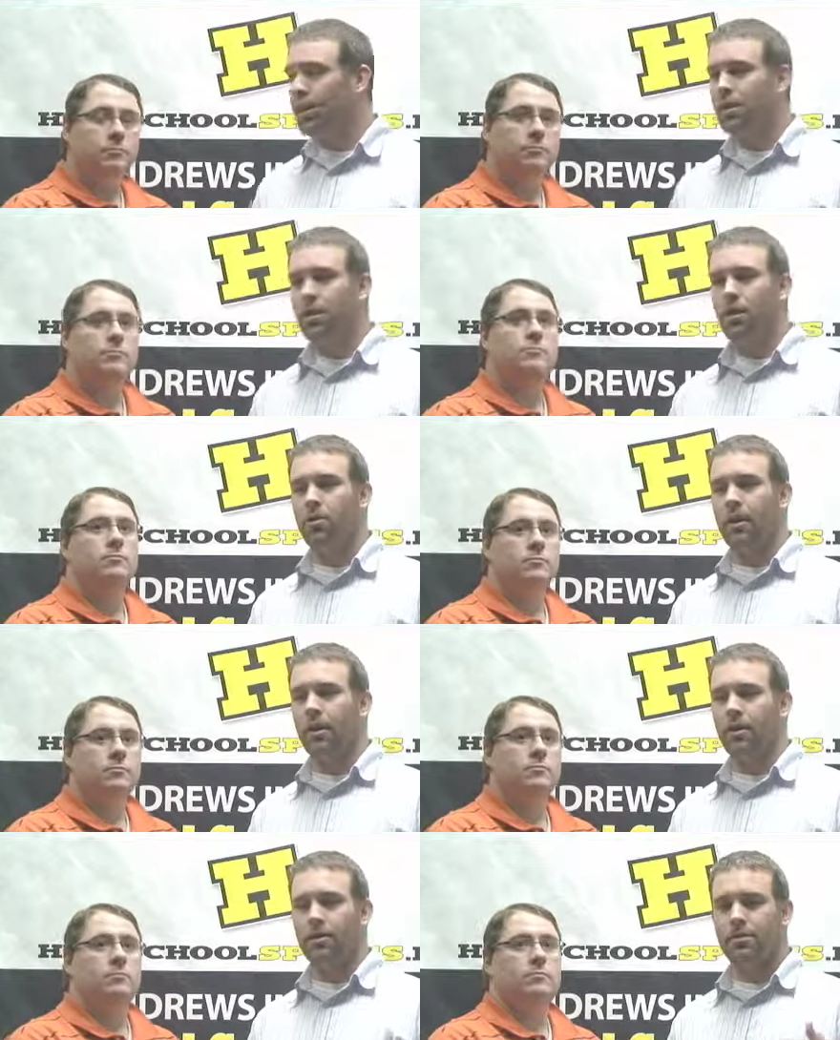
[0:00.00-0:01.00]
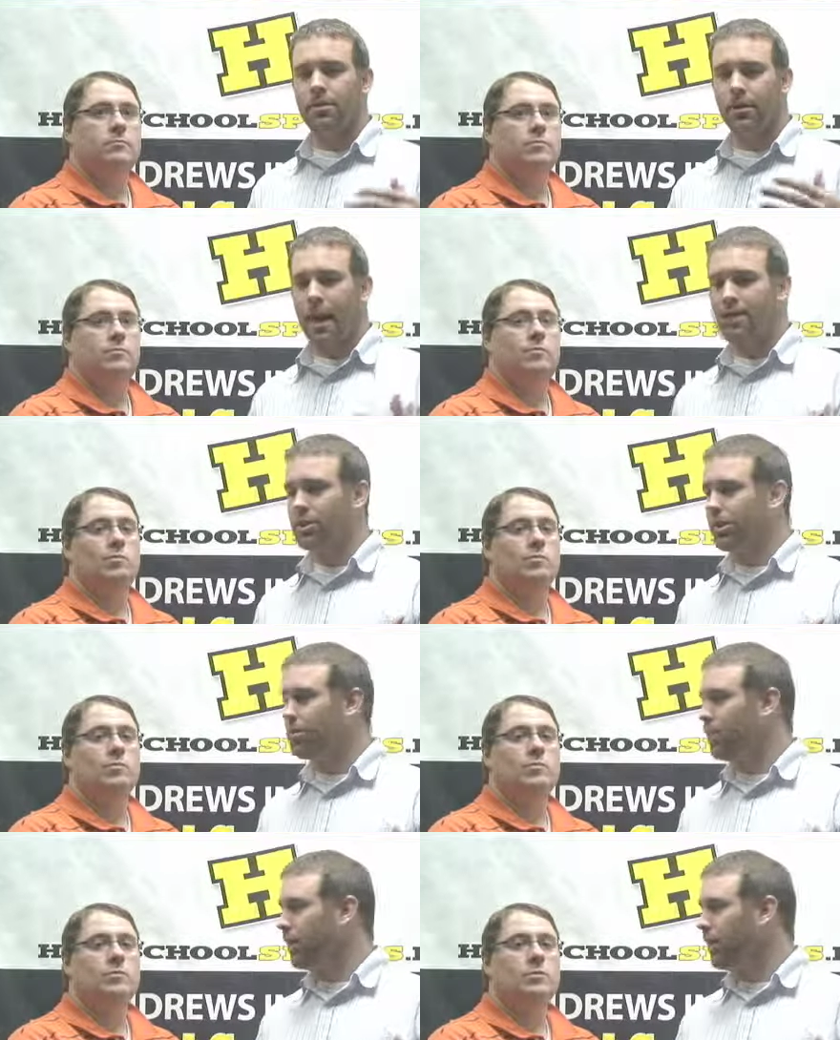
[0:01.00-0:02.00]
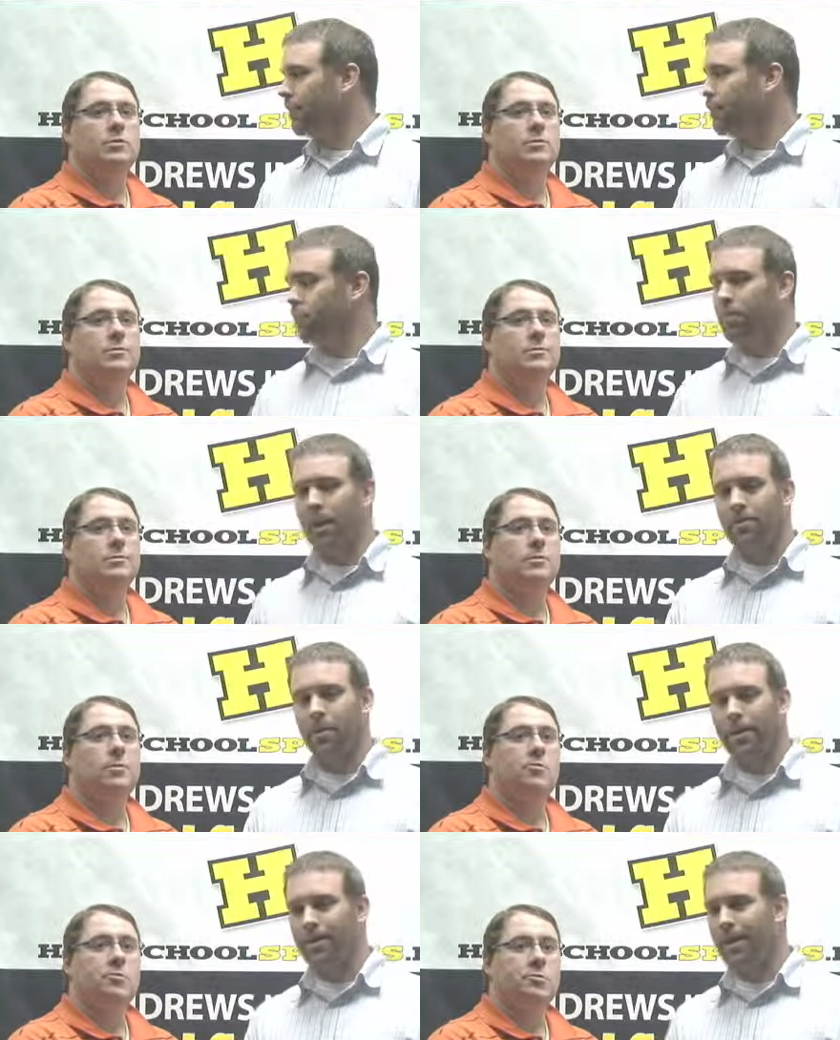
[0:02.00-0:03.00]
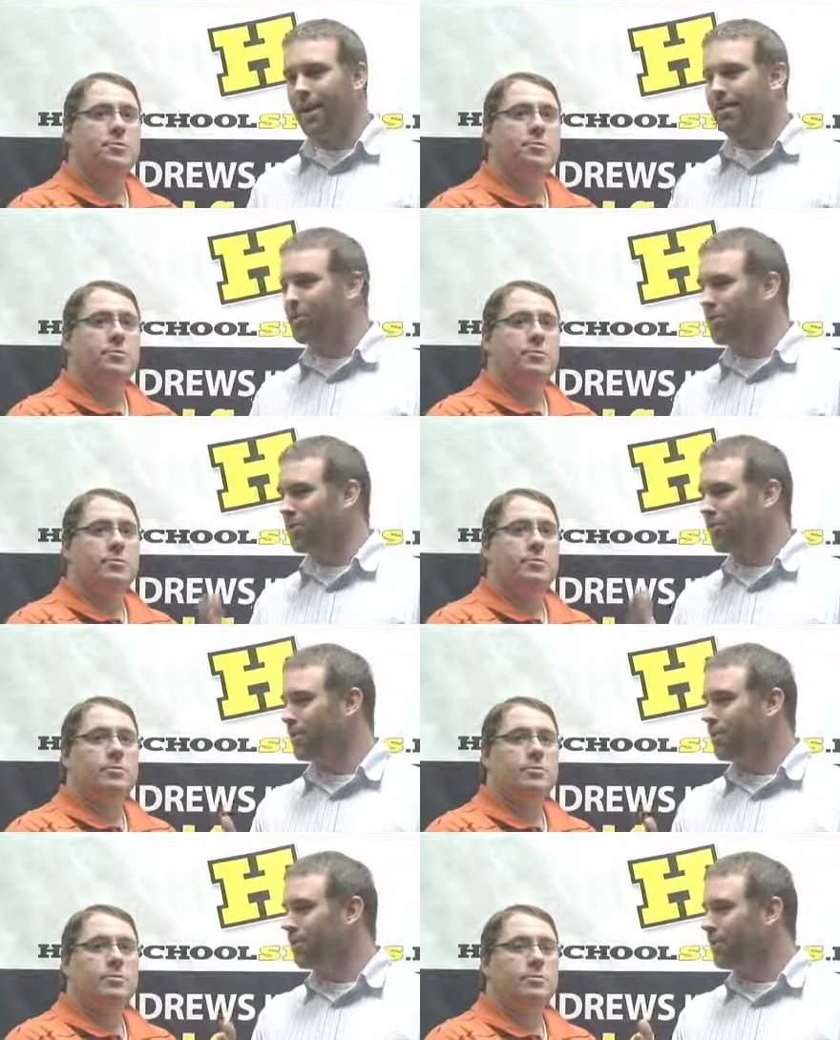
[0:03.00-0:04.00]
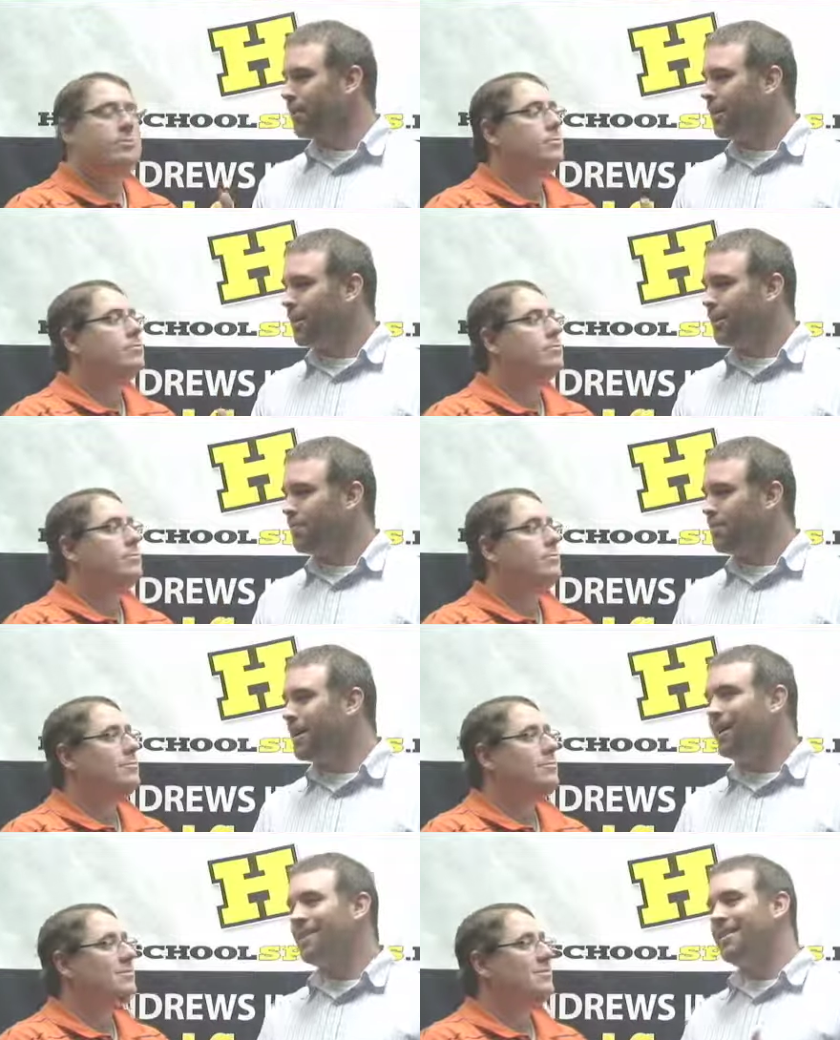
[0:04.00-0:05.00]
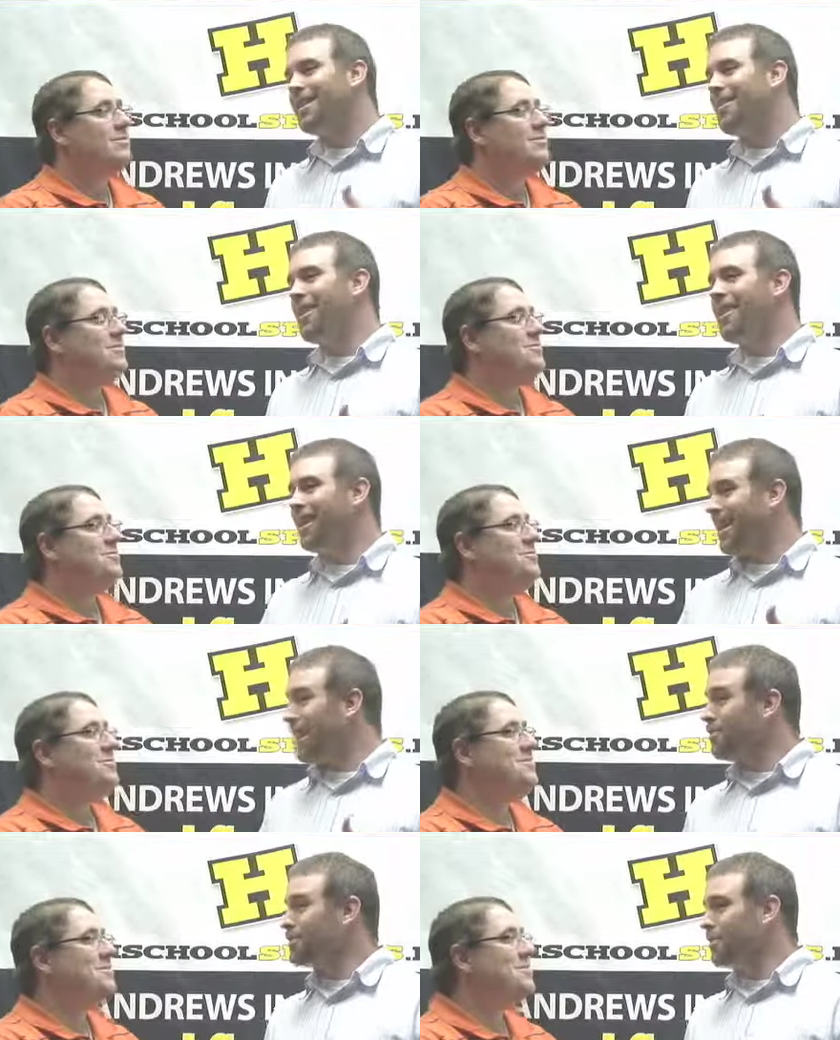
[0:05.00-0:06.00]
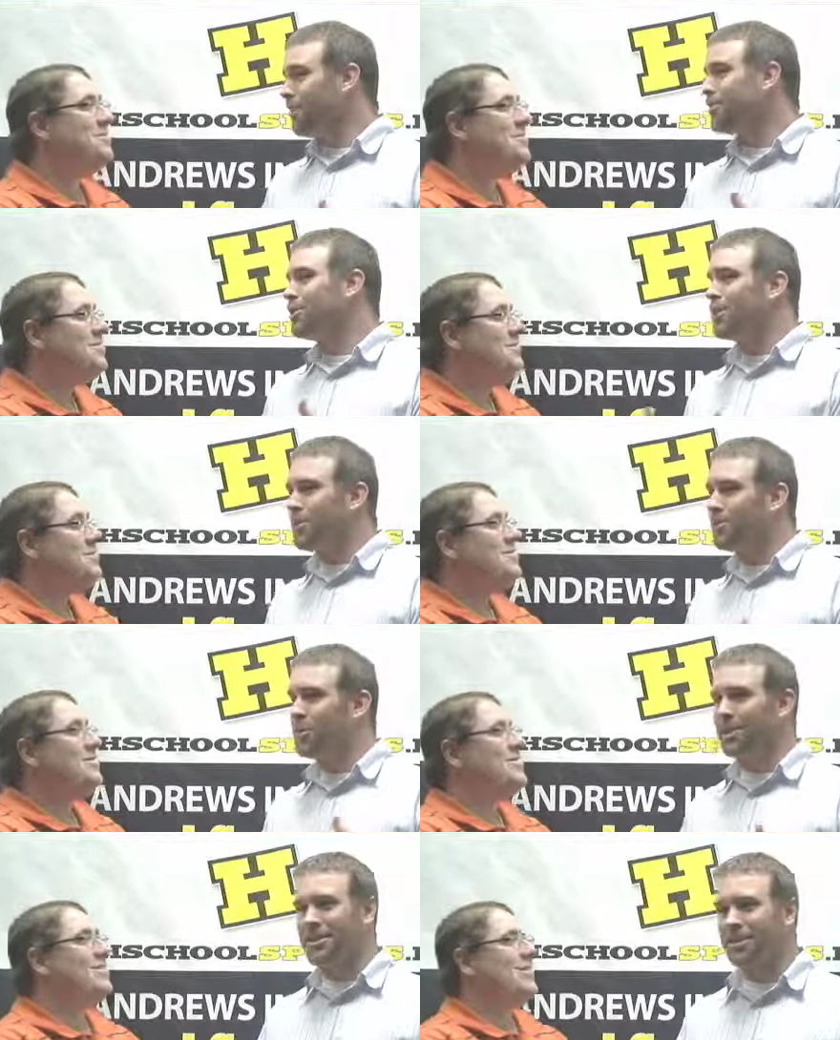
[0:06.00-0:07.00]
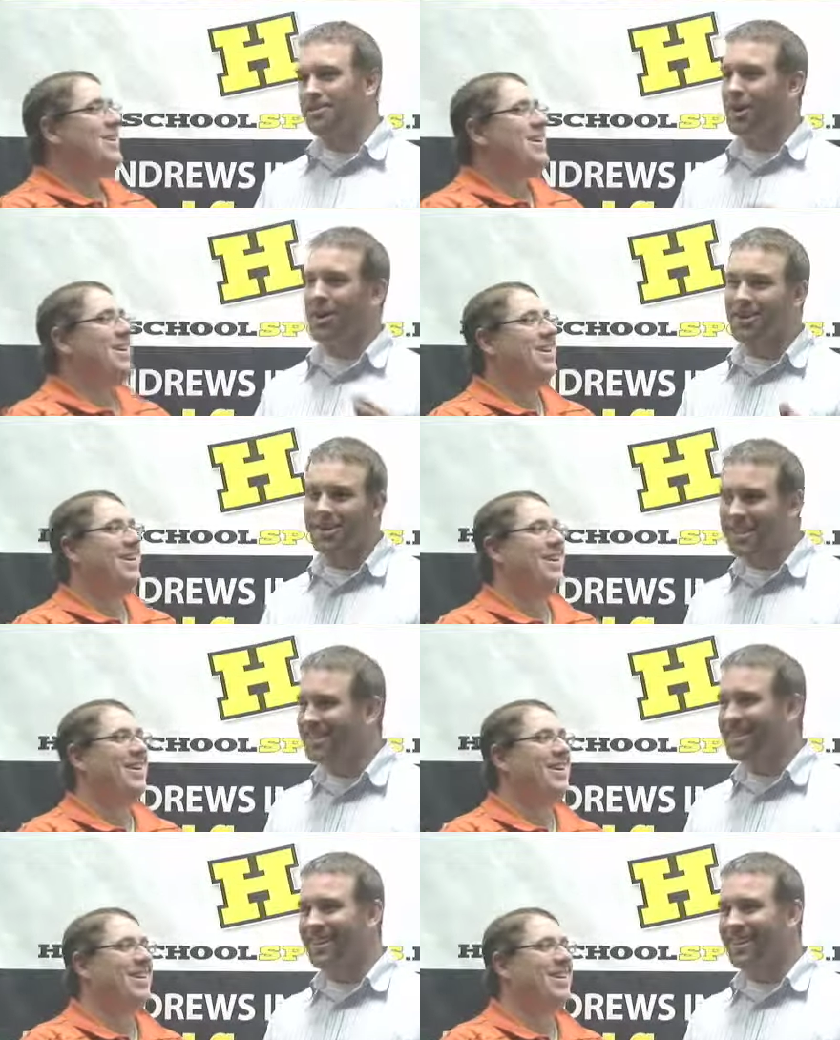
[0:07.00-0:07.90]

Speaker 1: You know, uh, Lashley played for Mike Bennett at Northview. But you know, it, it was it was cute watching them talk to each